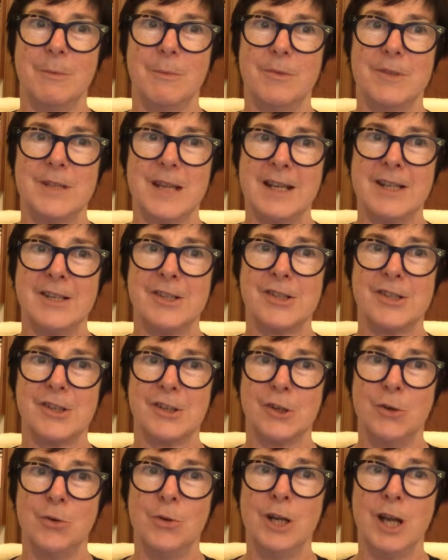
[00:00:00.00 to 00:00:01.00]
Dennis,
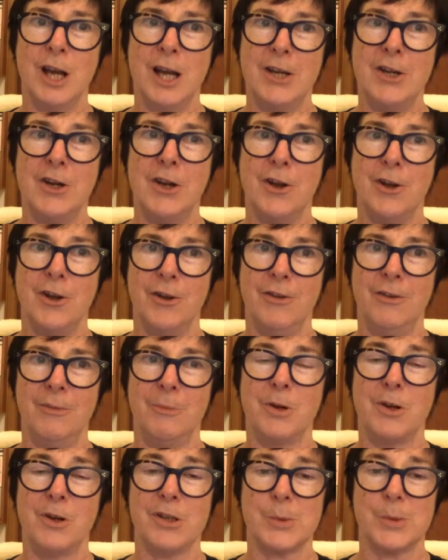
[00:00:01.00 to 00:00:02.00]
you and I know
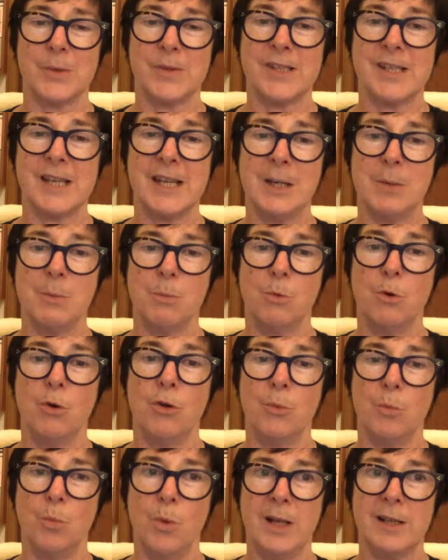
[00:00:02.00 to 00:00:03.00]
because we've seen it more
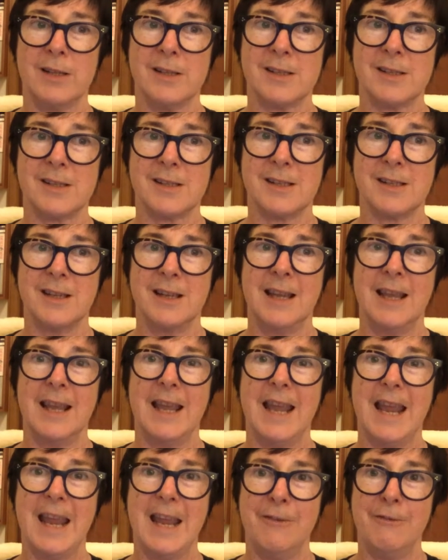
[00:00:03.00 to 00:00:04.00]
than once.
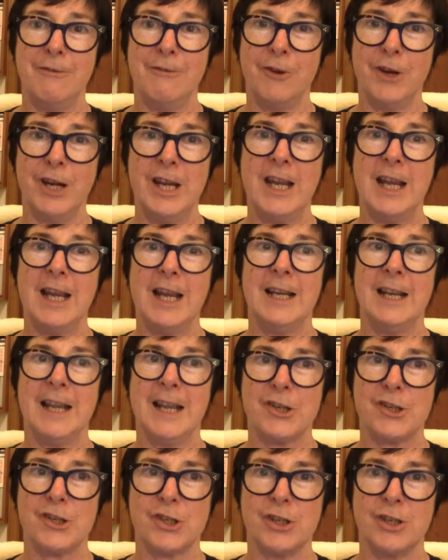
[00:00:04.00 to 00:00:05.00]
Every
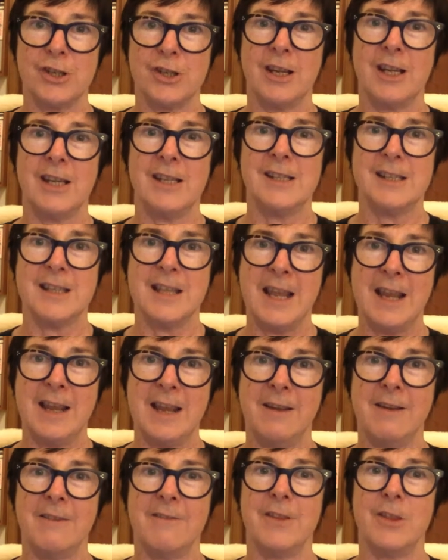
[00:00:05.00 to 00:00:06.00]
election is
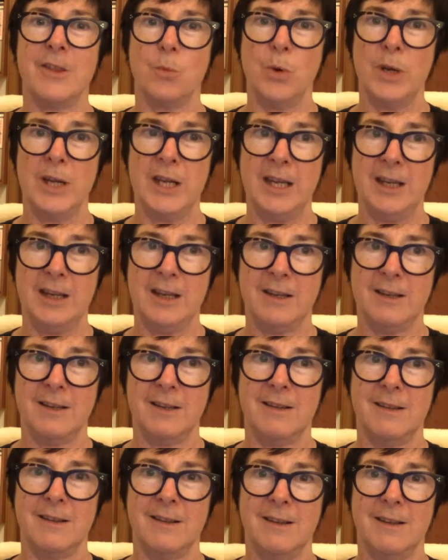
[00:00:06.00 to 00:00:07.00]
there for the winning.
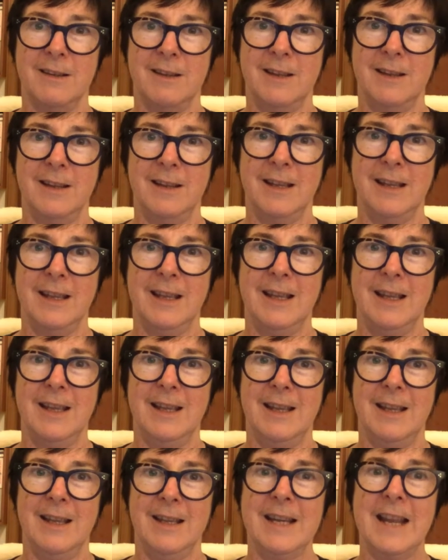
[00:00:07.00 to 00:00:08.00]

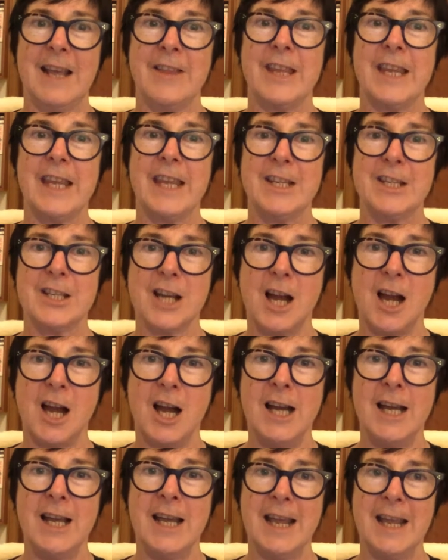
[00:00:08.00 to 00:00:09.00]
Now, the
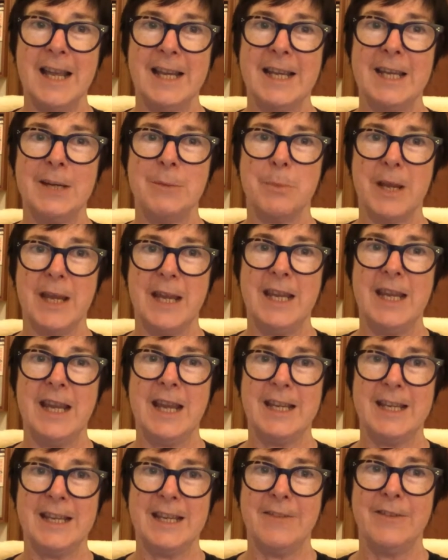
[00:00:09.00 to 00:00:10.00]
entire LNP
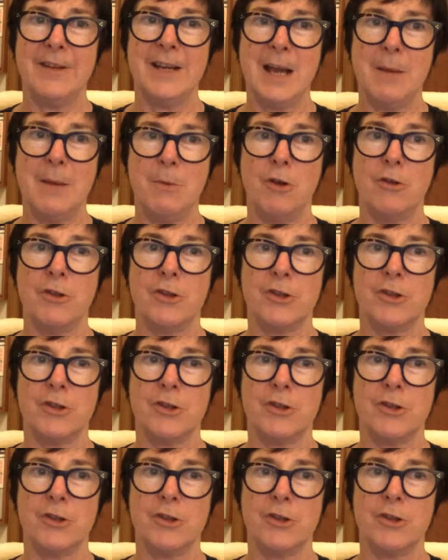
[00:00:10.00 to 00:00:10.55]
had given up on the